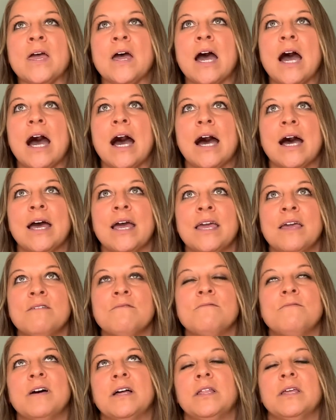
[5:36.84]
I
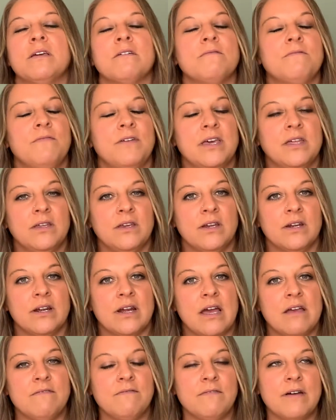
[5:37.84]
felt like a failure.
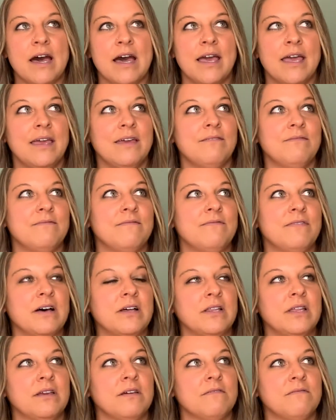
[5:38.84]
I felt
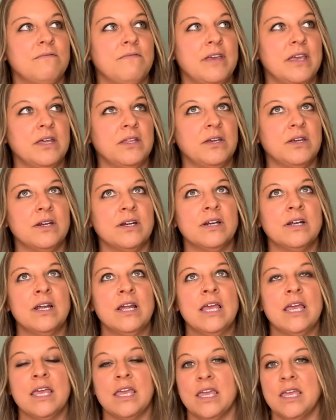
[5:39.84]
like a failure
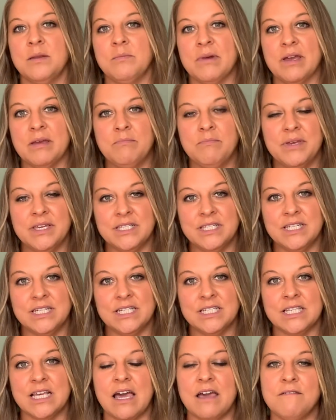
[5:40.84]
in my
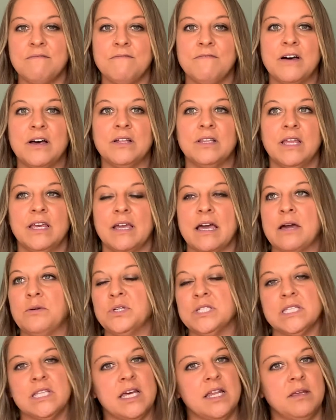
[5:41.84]
business. I felt like I
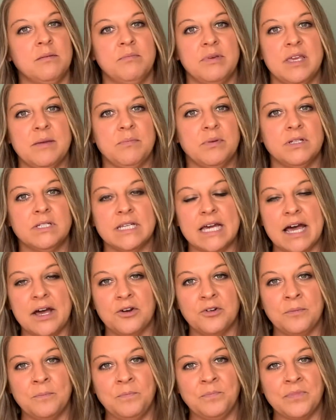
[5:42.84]
was letting people
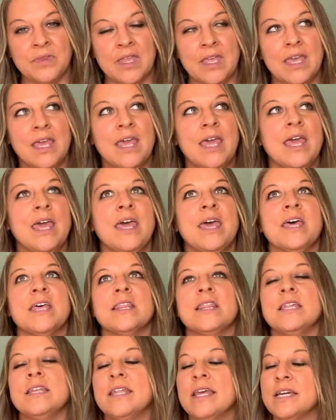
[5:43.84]
down.
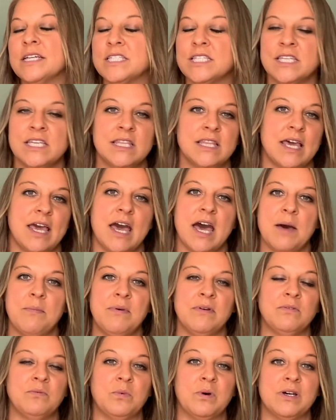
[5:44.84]
The next thing that
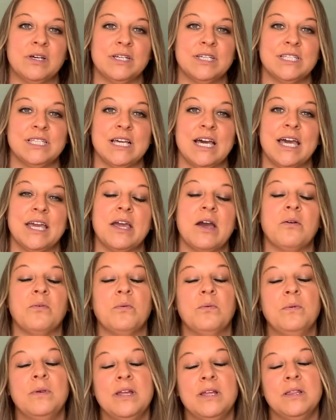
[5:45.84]
happened was I got
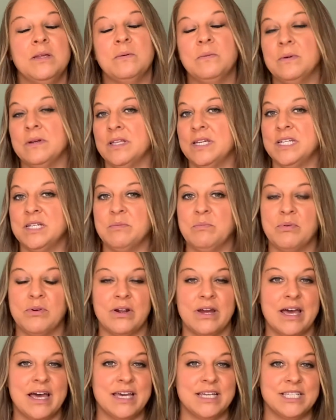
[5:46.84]
really, really
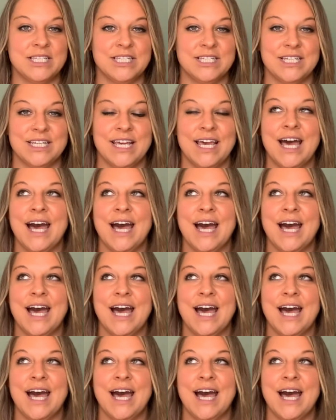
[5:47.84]
depressed.